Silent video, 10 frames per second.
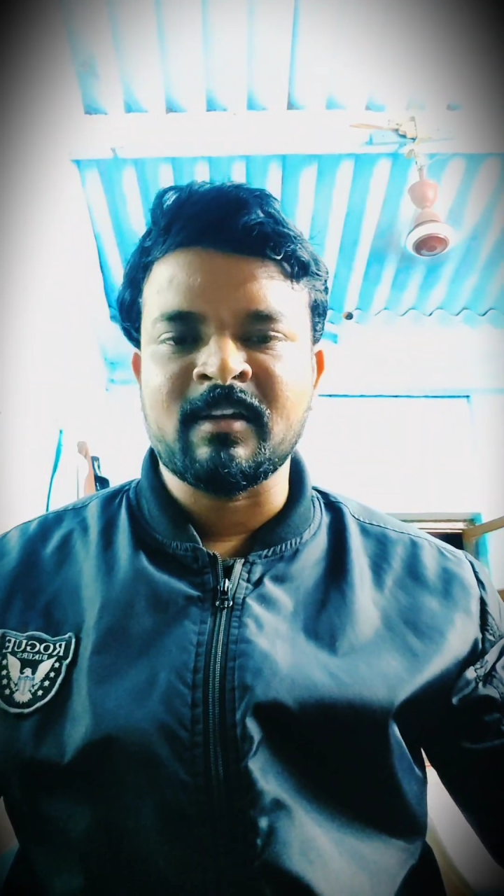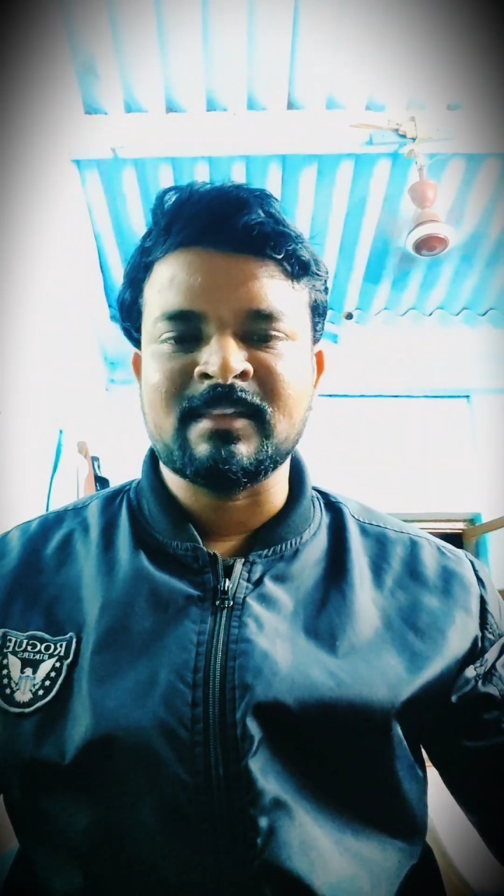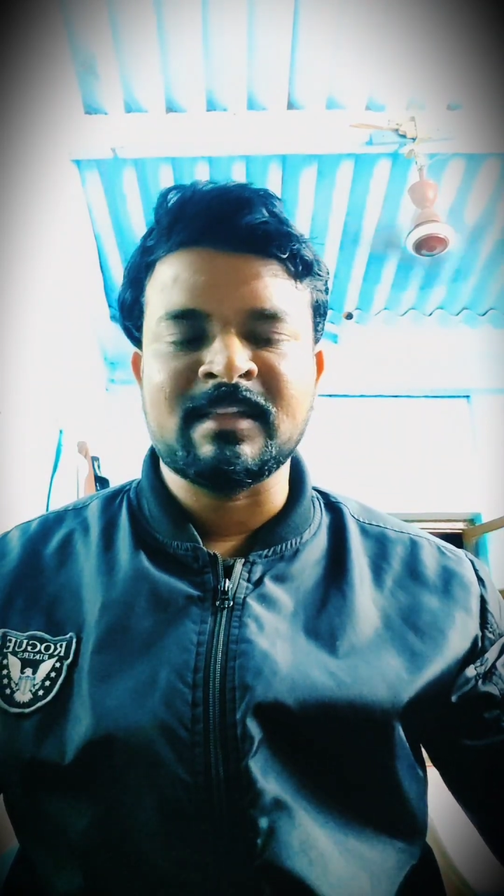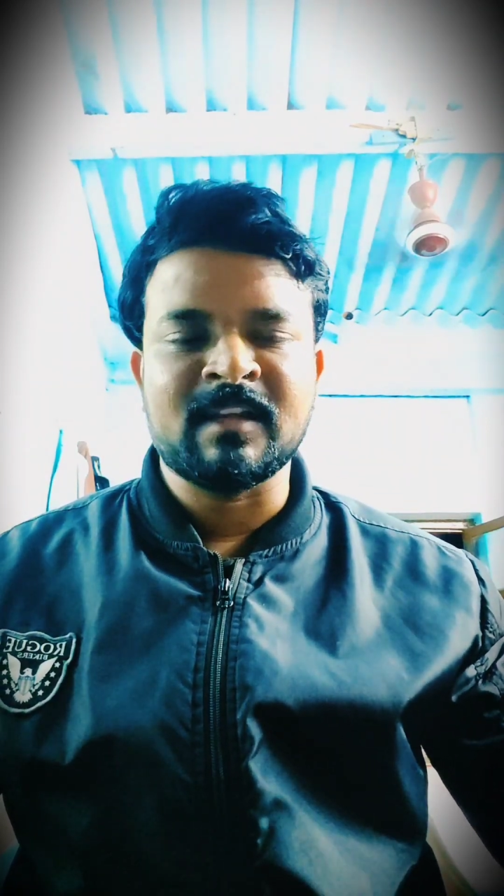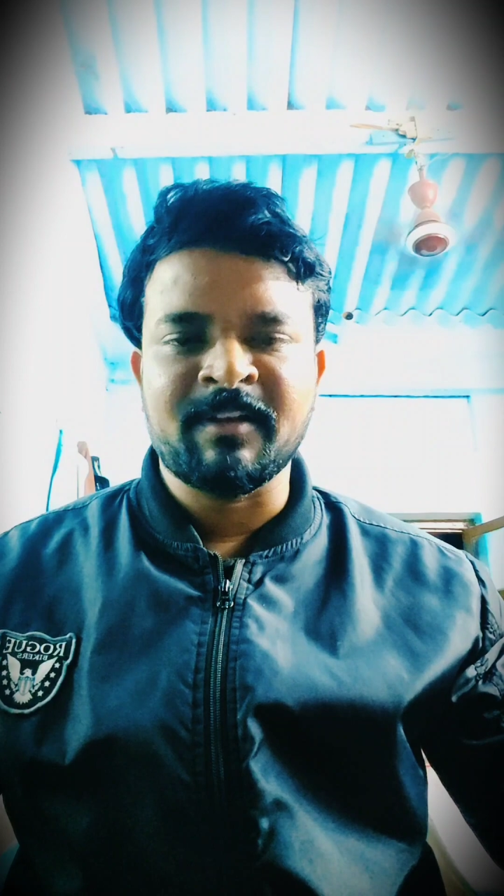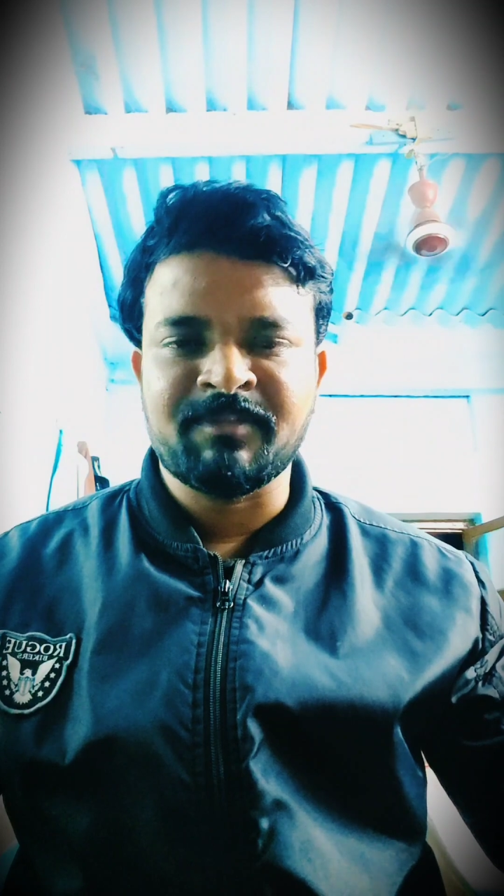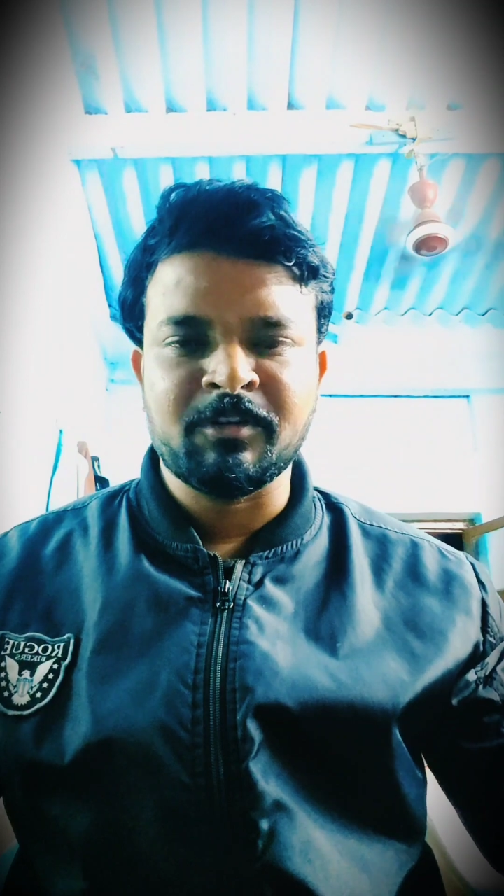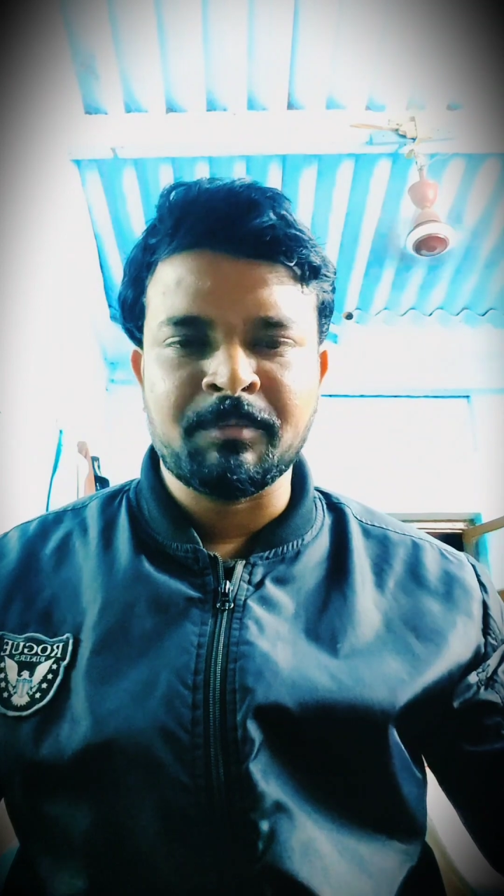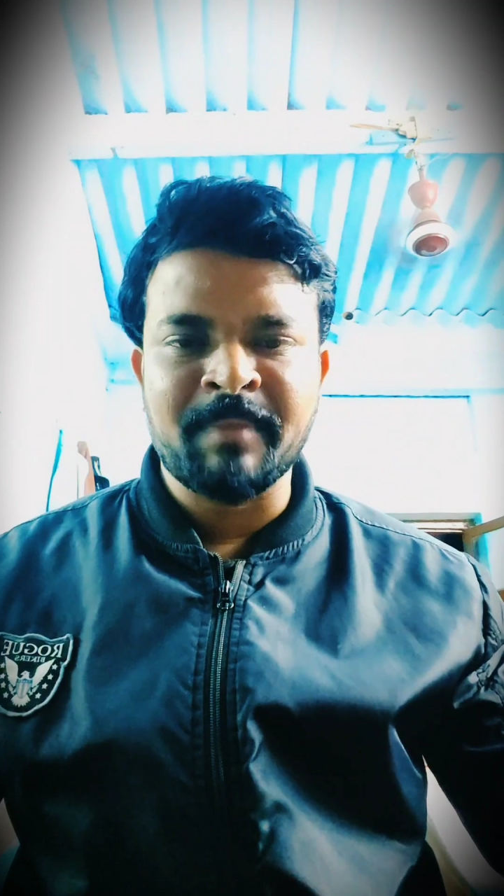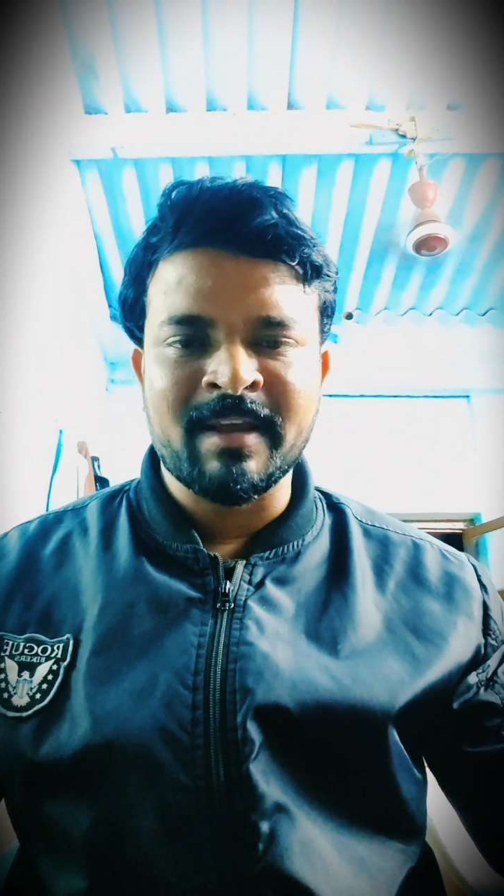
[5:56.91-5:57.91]
nothing left
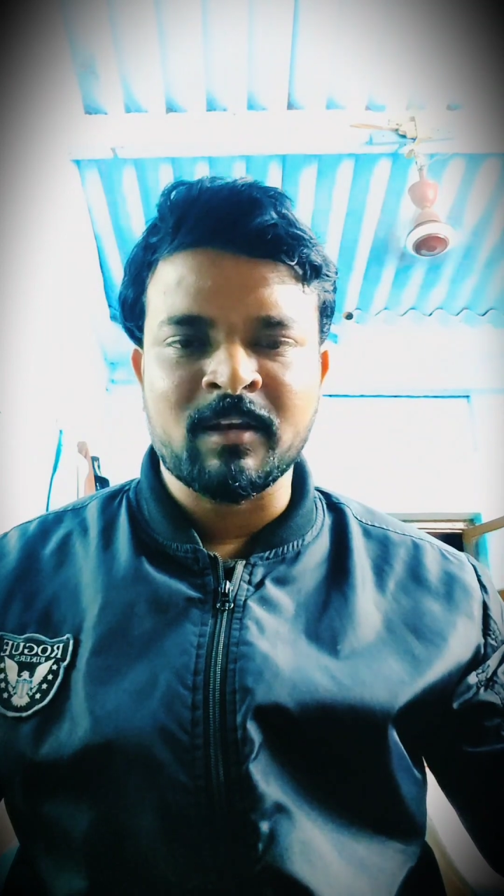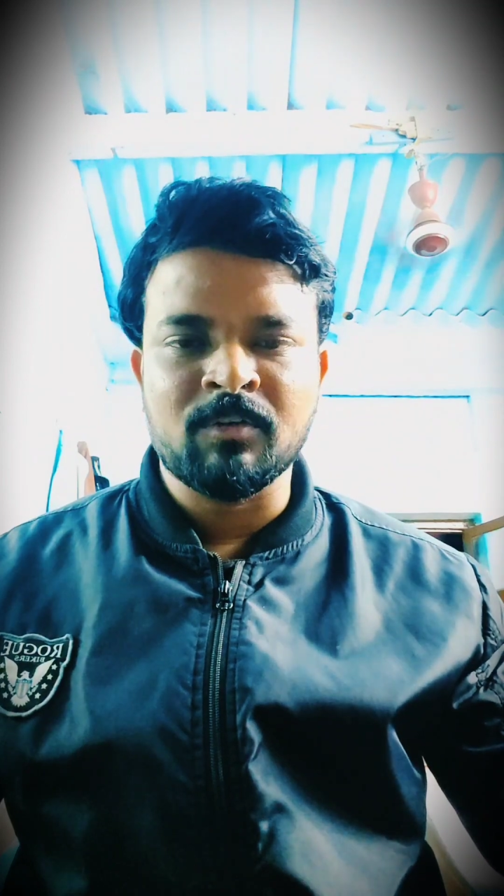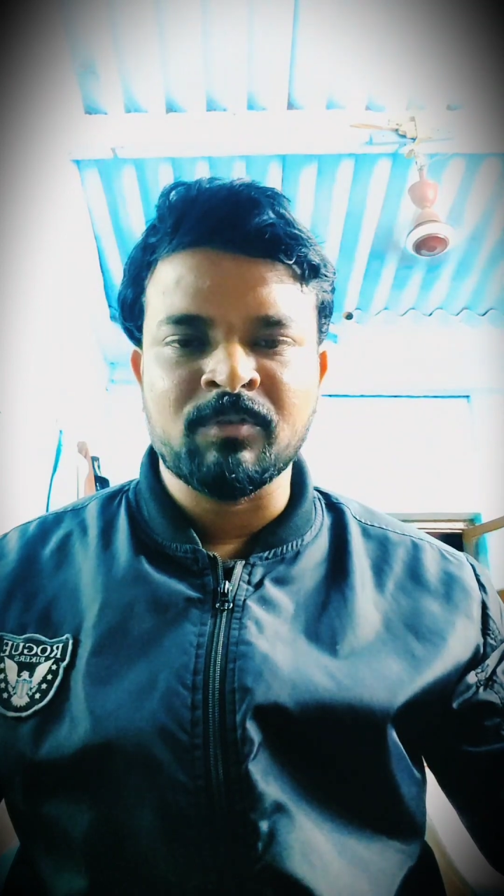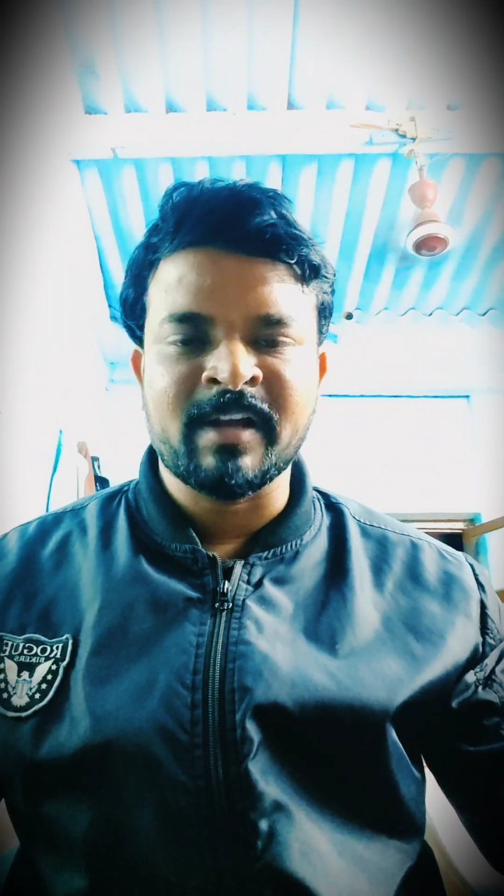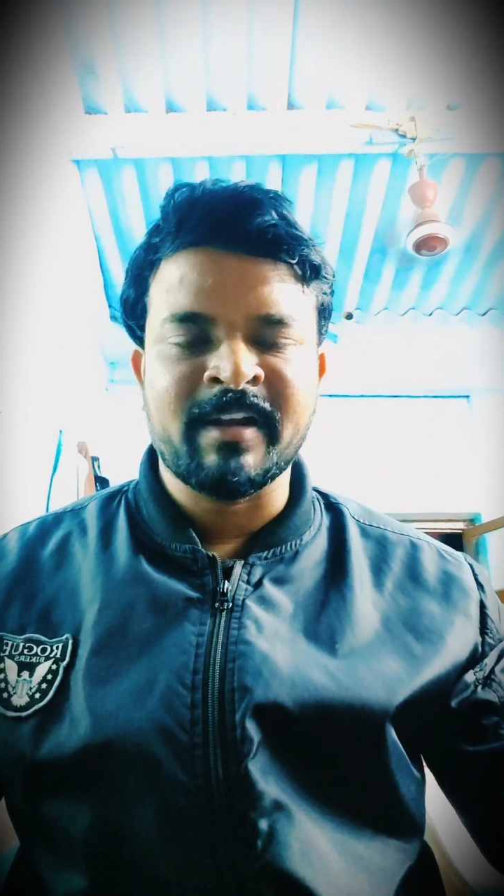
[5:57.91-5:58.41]
in your bank account,